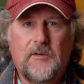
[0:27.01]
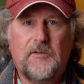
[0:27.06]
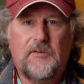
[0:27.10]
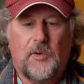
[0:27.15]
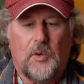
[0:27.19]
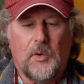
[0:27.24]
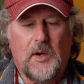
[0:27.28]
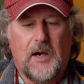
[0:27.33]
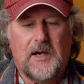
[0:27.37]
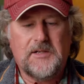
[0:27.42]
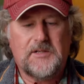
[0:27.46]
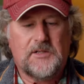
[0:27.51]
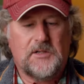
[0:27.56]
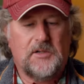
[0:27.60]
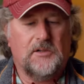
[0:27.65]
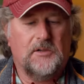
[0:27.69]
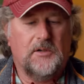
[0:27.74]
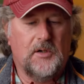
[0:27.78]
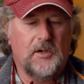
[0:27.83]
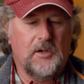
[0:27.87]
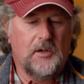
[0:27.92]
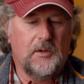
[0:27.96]
for us to
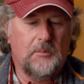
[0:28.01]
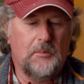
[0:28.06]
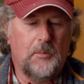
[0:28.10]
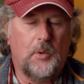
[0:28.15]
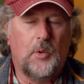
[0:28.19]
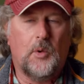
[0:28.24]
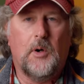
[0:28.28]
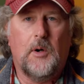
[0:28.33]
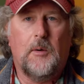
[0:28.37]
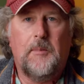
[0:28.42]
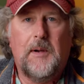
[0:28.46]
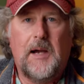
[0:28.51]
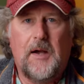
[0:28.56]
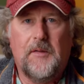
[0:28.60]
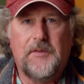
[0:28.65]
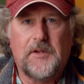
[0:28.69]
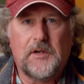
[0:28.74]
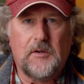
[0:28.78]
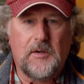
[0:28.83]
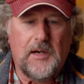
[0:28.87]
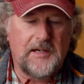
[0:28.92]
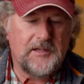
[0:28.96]
learn more about
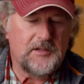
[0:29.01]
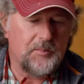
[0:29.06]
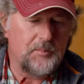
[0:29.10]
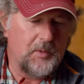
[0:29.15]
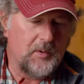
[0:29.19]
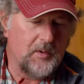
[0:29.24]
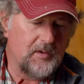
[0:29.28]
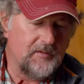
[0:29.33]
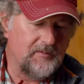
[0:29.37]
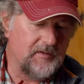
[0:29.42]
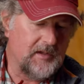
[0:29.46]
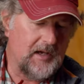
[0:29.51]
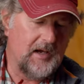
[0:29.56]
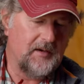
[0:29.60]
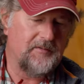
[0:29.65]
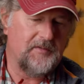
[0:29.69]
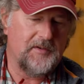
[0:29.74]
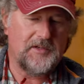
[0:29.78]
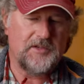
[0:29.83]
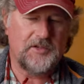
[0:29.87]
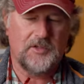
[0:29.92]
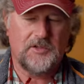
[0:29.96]
the great sport of fly
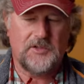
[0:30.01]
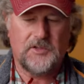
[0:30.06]
fishing.